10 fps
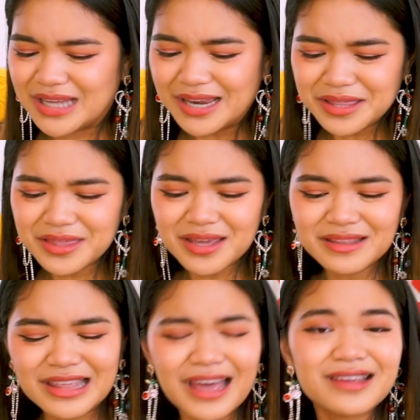
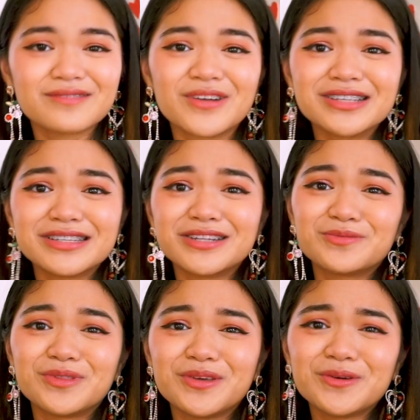anything that resonates
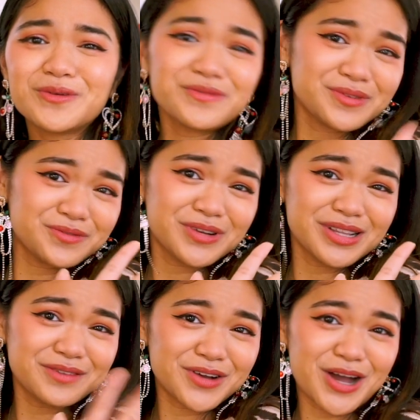with you, feel free to
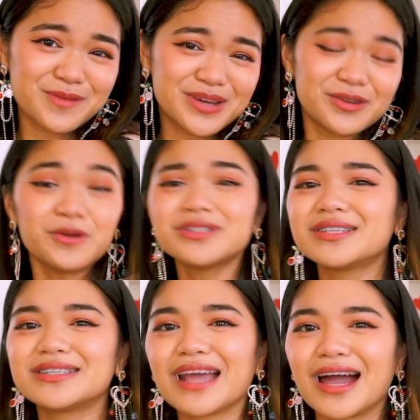leave a comment or
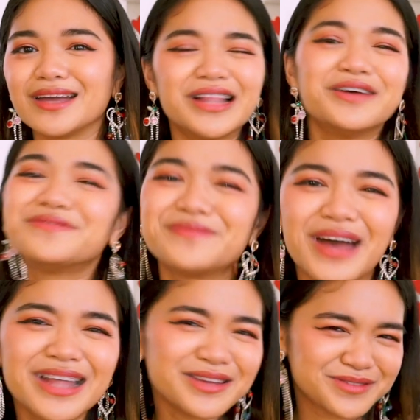just say hi. I
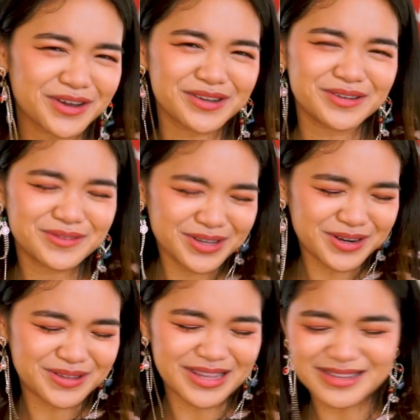love talking to you. You
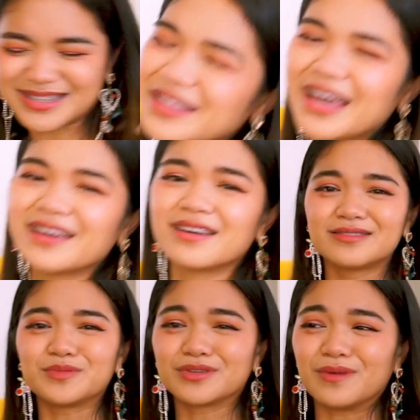know what that is. Like,
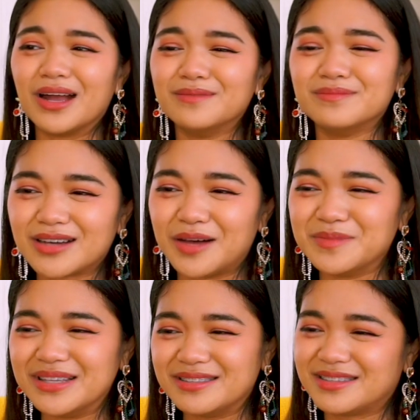subscribe,
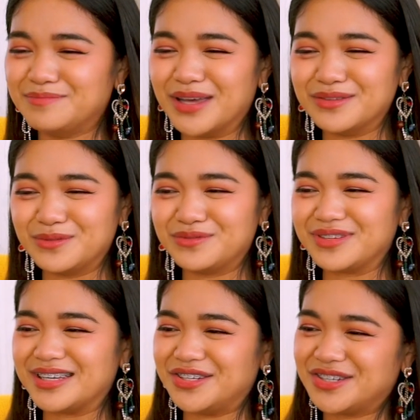comment, bell
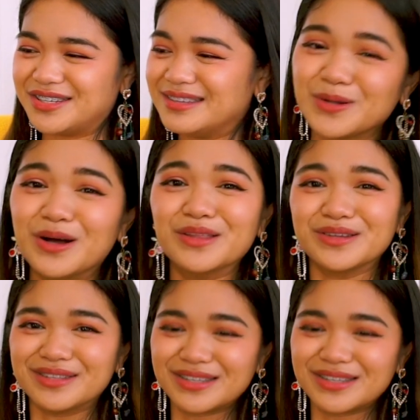notification, you know, all the good